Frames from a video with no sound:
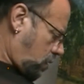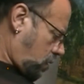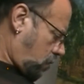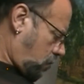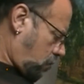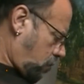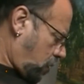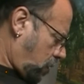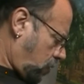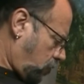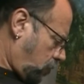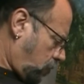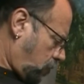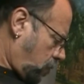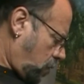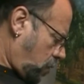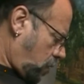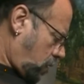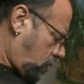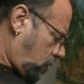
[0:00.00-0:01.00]
bunch of
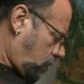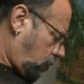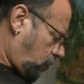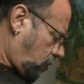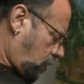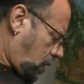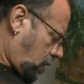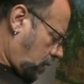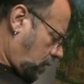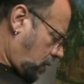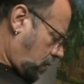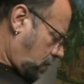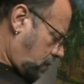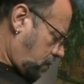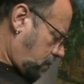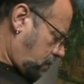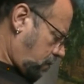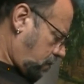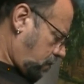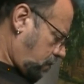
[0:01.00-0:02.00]
wood stacked up.
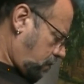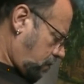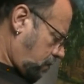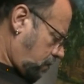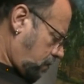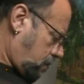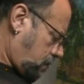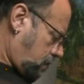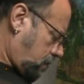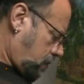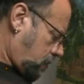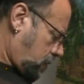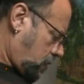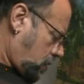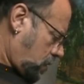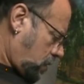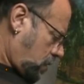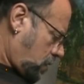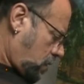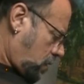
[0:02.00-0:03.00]

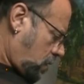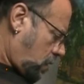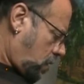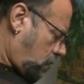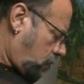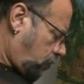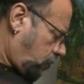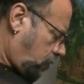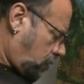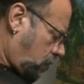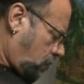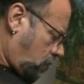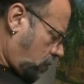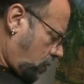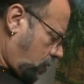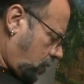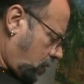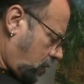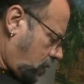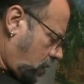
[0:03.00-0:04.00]
All of a sudden,
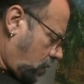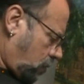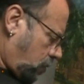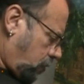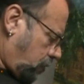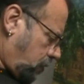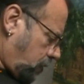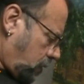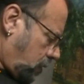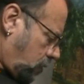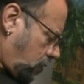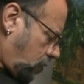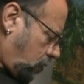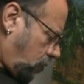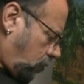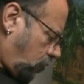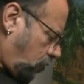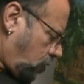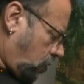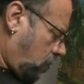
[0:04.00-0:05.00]
one of the cloaked
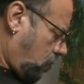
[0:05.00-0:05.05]
figures